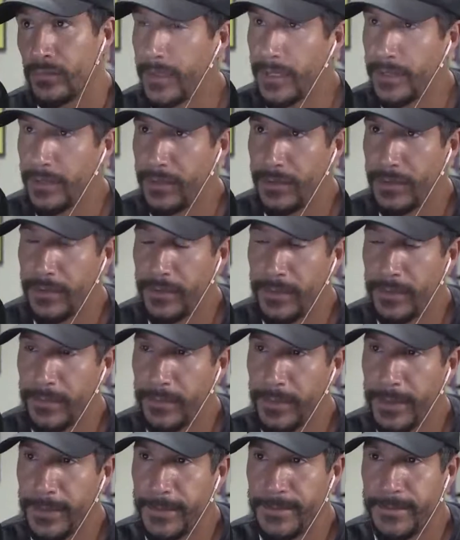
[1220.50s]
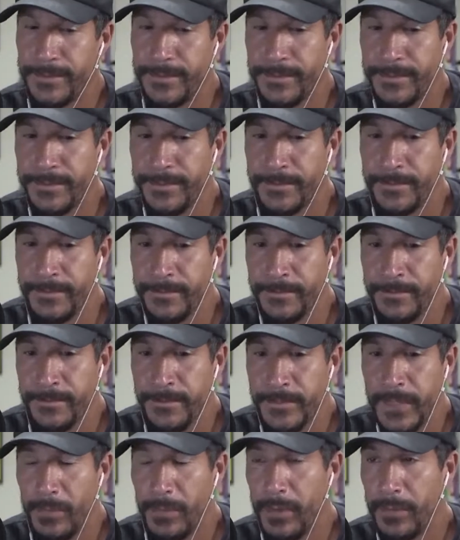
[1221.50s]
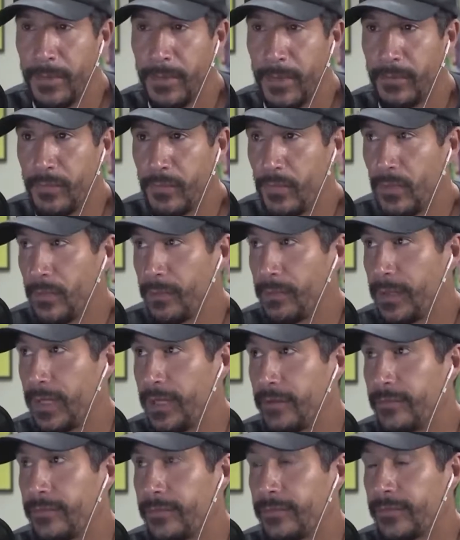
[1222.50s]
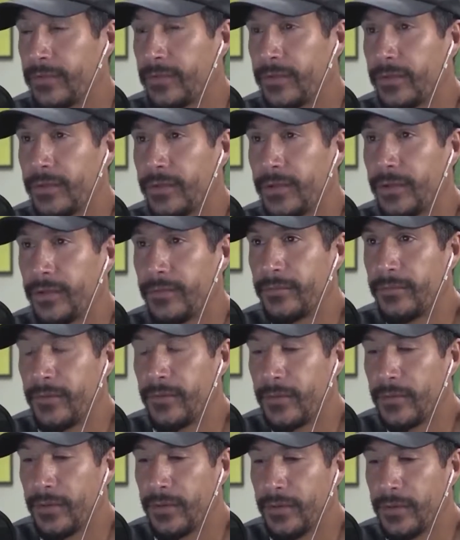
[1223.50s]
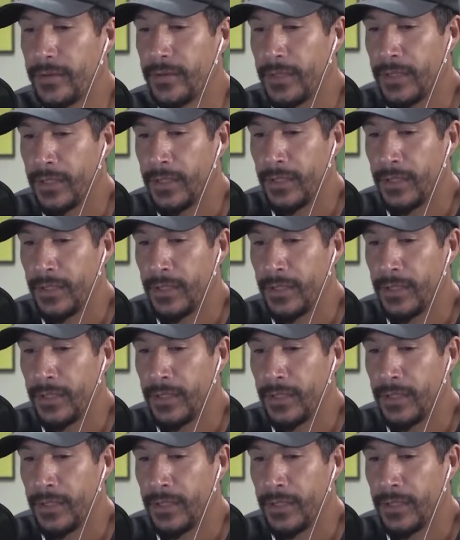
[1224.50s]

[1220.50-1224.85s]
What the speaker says: I don't know. I mean, people will pay certainly for